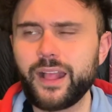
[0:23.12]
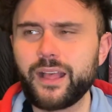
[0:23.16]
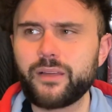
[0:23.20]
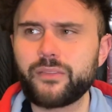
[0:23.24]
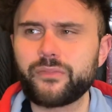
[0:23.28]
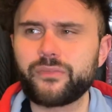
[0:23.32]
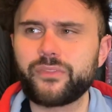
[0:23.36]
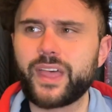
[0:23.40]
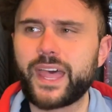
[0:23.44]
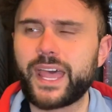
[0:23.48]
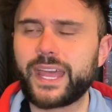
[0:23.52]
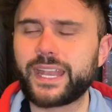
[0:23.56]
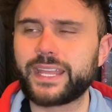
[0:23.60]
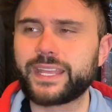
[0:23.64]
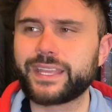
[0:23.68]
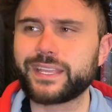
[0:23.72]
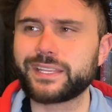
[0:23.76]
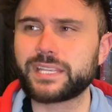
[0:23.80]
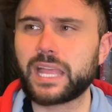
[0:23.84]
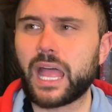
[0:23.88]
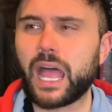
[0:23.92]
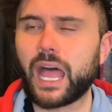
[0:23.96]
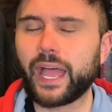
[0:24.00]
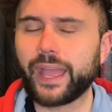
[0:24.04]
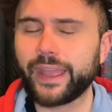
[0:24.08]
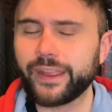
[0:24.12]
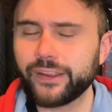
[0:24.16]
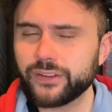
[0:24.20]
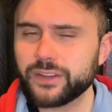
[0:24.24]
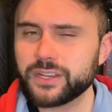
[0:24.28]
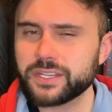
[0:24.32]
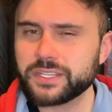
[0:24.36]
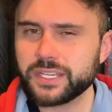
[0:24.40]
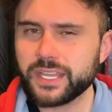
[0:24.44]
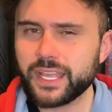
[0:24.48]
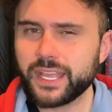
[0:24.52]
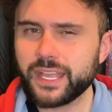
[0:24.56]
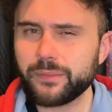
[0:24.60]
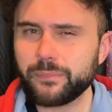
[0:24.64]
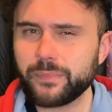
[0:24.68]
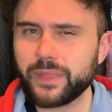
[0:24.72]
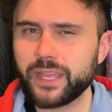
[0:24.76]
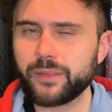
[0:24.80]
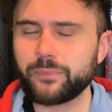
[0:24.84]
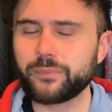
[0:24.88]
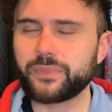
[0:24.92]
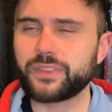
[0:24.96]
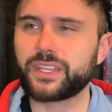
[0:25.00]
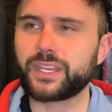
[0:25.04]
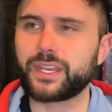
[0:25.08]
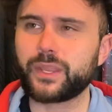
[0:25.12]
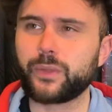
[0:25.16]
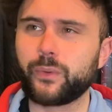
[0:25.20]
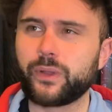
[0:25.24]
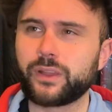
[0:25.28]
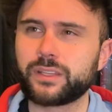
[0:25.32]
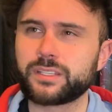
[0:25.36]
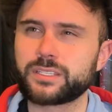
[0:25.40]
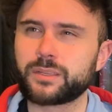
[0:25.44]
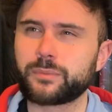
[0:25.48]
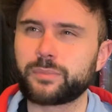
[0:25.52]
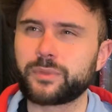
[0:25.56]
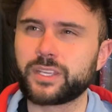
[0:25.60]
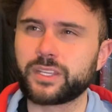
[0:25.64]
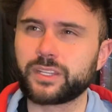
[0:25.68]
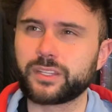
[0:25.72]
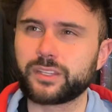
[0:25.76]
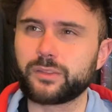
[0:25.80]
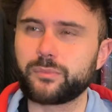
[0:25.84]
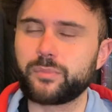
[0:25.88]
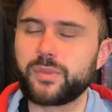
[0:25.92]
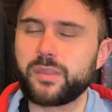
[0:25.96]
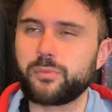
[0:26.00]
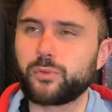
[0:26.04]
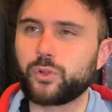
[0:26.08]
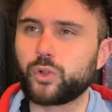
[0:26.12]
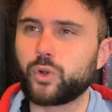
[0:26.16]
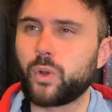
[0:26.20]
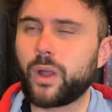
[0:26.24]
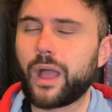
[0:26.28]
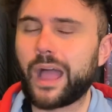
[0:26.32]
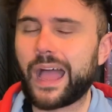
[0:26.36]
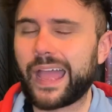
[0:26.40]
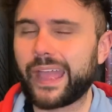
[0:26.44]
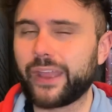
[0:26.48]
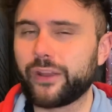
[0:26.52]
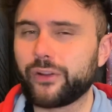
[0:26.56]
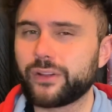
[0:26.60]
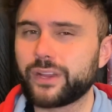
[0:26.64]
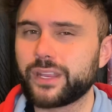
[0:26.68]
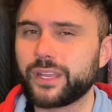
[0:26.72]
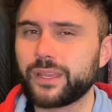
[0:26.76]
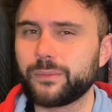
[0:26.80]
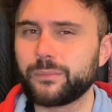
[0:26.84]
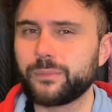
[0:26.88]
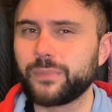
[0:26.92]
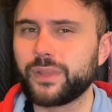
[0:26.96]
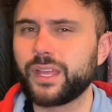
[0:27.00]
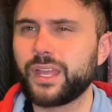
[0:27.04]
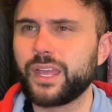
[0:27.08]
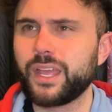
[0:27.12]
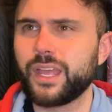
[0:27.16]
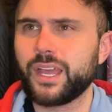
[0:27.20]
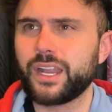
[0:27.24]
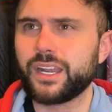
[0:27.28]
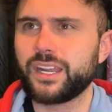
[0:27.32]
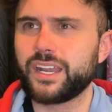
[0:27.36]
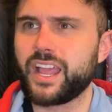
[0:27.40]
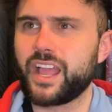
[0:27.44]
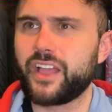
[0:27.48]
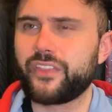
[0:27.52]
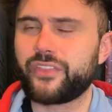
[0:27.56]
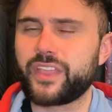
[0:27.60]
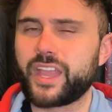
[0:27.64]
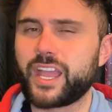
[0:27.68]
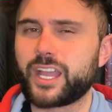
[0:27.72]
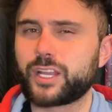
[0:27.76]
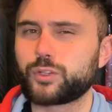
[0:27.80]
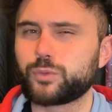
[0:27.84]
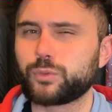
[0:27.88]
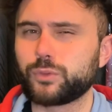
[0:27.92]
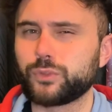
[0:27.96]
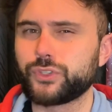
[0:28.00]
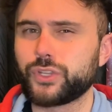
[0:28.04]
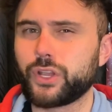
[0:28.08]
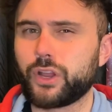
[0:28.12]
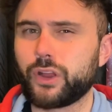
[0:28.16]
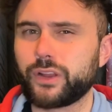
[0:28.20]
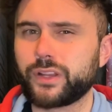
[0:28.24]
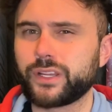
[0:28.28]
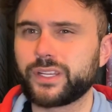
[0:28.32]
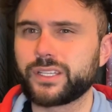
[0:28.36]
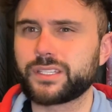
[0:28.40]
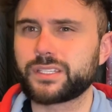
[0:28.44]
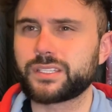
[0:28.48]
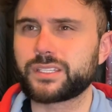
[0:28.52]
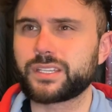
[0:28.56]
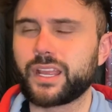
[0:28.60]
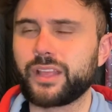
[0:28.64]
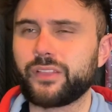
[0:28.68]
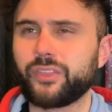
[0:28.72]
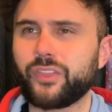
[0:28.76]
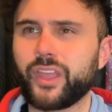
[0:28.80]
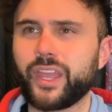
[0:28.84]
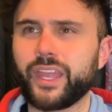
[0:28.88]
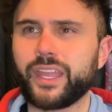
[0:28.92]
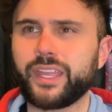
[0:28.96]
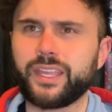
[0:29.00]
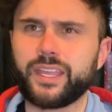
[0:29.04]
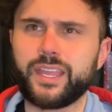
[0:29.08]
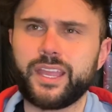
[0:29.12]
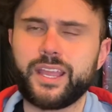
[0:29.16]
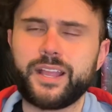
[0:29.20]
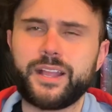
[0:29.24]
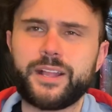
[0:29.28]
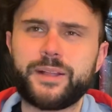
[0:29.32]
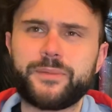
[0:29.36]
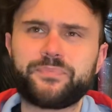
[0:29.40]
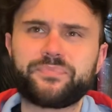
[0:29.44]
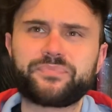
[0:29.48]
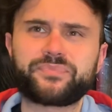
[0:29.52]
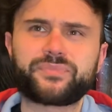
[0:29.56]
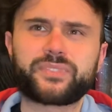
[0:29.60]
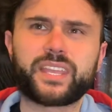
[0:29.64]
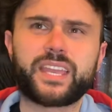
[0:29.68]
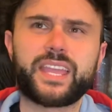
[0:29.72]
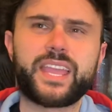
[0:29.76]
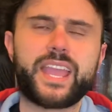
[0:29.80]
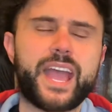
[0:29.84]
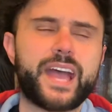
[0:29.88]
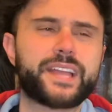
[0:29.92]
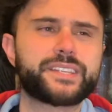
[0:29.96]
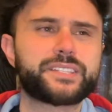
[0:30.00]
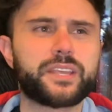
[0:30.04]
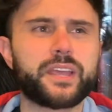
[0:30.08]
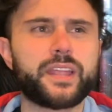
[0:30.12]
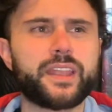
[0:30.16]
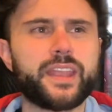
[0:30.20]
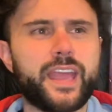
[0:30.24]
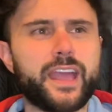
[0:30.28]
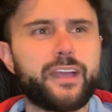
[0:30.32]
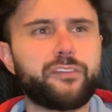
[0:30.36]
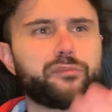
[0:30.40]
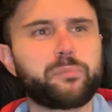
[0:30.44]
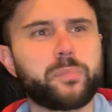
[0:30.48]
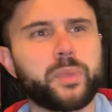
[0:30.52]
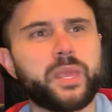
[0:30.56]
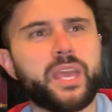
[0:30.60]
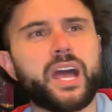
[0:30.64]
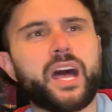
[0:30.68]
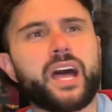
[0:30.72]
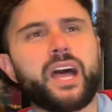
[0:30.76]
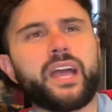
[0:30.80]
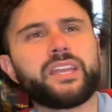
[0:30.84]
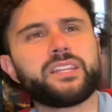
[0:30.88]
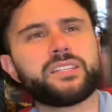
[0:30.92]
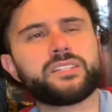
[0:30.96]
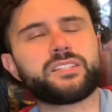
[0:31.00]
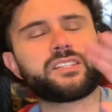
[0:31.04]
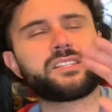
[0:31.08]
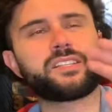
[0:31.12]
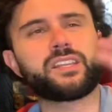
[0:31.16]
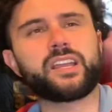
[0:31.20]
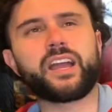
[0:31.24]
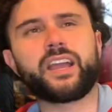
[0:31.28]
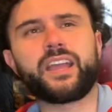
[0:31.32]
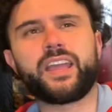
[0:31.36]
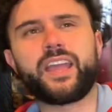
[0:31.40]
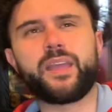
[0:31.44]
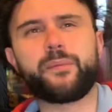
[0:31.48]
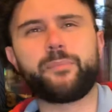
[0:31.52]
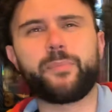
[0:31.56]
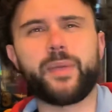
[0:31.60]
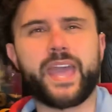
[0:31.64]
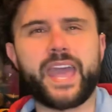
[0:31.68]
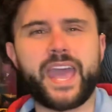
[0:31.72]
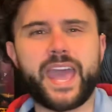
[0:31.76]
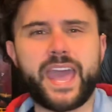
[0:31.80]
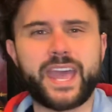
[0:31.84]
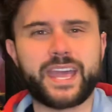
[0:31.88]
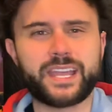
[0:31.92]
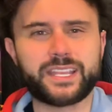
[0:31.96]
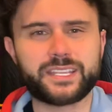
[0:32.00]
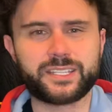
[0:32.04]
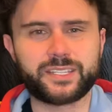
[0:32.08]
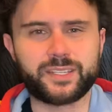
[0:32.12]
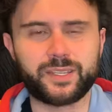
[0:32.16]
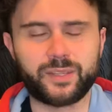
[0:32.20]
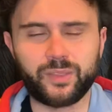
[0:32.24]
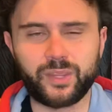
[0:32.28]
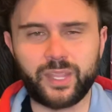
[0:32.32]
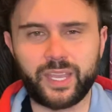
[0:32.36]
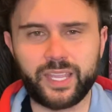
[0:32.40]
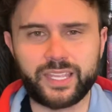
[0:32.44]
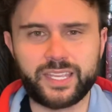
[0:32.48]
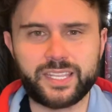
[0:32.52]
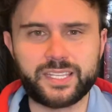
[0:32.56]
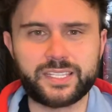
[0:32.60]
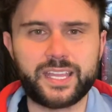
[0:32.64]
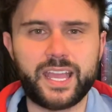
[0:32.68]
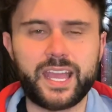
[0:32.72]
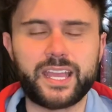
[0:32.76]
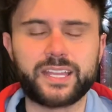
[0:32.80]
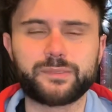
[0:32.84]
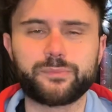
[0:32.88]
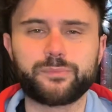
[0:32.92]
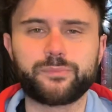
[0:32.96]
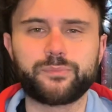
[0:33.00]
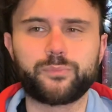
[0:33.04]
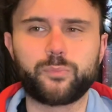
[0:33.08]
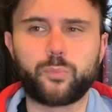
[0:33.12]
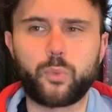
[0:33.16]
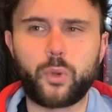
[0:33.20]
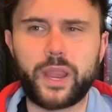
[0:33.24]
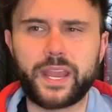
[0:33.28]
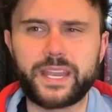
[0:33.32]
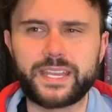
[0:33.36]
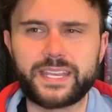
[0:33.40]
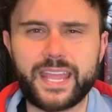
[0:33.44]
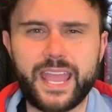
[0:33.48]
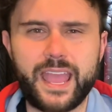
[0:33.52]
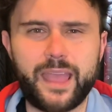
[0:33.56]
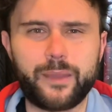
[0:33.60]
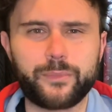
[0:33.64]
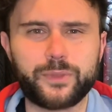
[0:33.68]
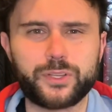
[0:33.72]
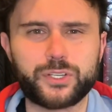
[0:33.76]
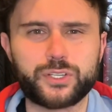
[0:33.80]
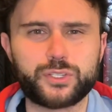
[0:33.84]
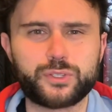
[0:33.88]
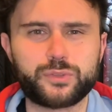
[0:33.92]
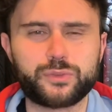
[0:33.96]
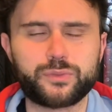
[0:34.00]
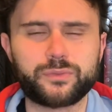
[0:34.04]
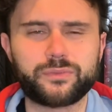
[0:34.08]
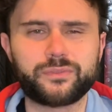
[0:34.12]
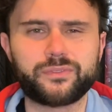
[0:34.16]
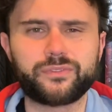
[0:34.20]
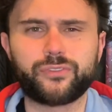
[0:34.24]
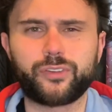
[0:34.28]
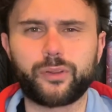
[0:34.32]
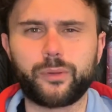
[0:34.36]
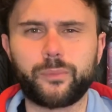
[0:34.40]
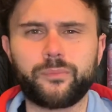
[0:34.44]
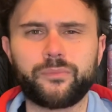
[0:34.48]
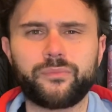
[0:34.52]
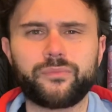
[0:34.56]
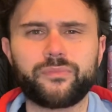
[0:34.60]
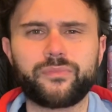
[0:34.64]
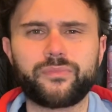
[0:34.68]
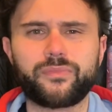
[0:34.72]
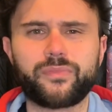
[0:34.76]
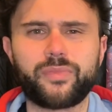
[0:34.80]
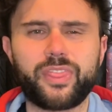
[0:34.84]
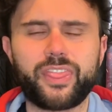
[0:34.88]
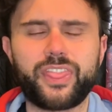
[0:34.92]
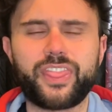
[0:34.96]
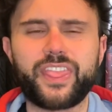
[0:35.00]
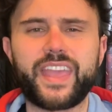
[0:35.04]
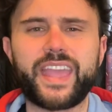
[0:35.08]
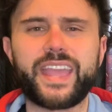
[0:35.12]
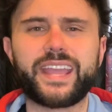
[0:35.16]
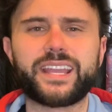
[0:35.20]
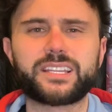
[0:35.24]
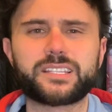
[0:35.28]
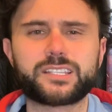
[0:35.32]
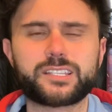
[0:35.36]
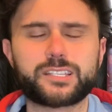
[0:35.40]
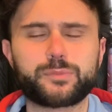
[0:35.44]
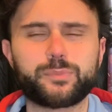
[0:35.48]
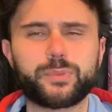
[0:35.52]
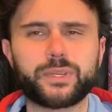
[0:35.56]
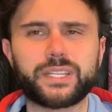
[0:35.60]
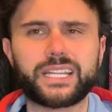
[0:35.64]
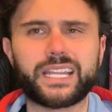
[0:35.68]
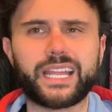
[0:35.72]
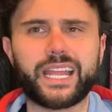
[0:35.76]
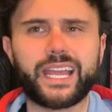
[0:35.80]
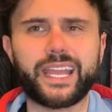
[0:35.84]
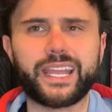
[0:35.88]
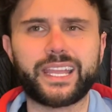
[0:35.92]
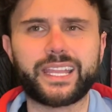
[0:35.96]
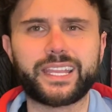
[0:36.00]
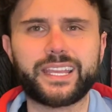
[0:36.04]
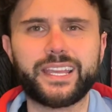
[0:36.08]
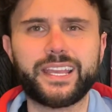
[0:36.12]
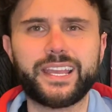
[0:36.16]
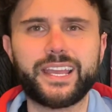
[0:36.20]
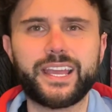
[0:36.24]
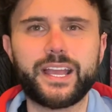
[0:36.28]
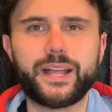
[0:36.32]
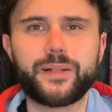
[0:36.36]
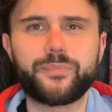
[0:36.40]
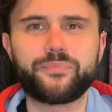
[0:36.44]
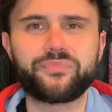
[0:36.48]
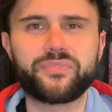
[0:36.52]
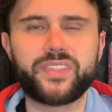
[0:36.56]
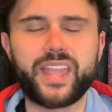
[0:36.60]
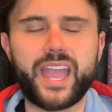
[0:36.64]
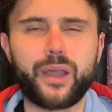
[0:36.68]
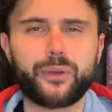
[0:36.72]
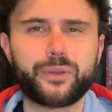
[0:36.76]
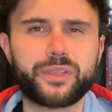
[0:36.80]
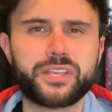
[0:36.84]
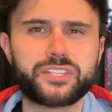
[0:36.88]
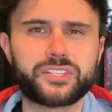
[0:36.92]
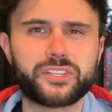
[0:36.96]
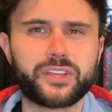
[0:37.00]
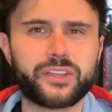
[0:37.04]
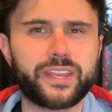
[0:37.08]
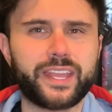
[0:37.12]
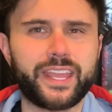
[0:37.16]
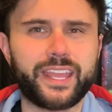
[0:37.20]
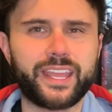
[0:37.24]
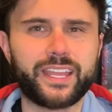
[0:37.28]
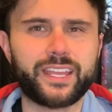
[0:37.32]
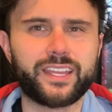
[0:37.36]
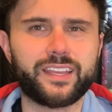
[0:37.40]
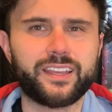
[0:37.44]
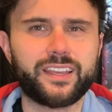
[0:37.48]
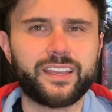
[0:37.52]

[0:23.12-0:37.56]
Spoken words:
that he's hired as a hitman, but then he winds up killing the people who hired him, not the actual targets, and like, he has an FBI and CIA past, and like, he's had brain damage from things, but like, now he's on a